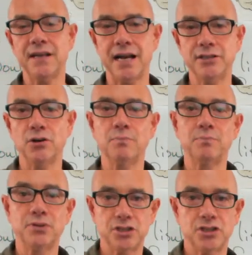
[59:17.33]
I don't
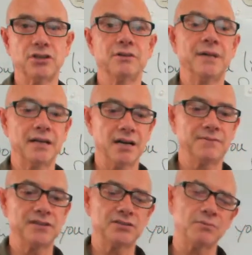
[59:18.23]
put sugar in my
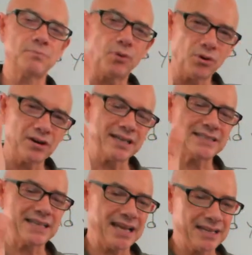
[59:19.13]
coffee. So pour
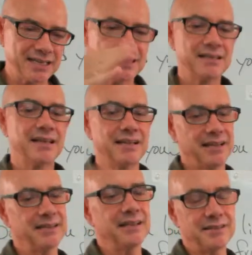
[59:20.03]
and take, it,
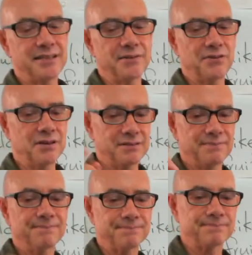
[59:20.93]
it, it's different.
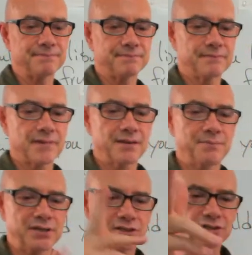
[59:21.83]

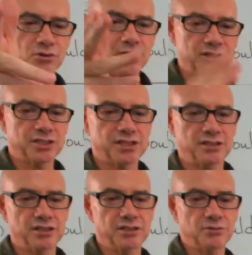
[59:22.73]
But good question,
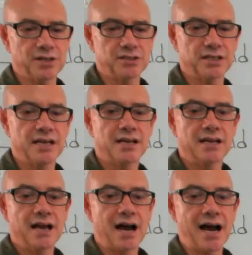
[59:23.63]
good question.
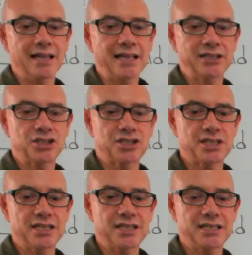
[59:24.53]
I like
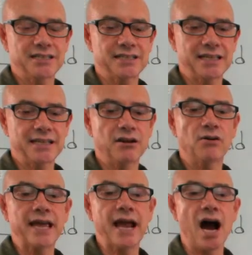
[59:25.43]
cheese, in,
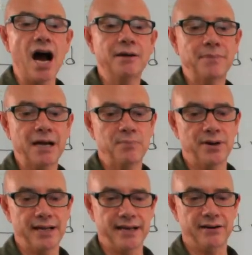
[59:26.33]
okay, on my
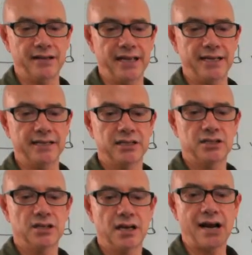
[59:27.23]
bread, Air Lady.
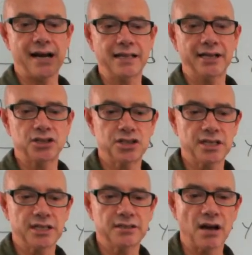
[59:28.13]
I like
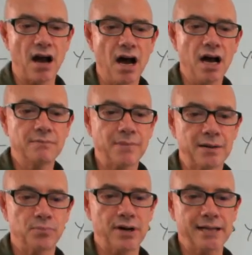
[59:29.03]
cheese on my
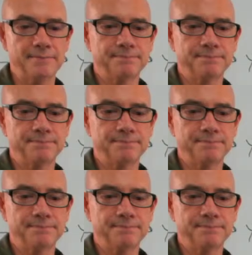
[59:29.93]
bread.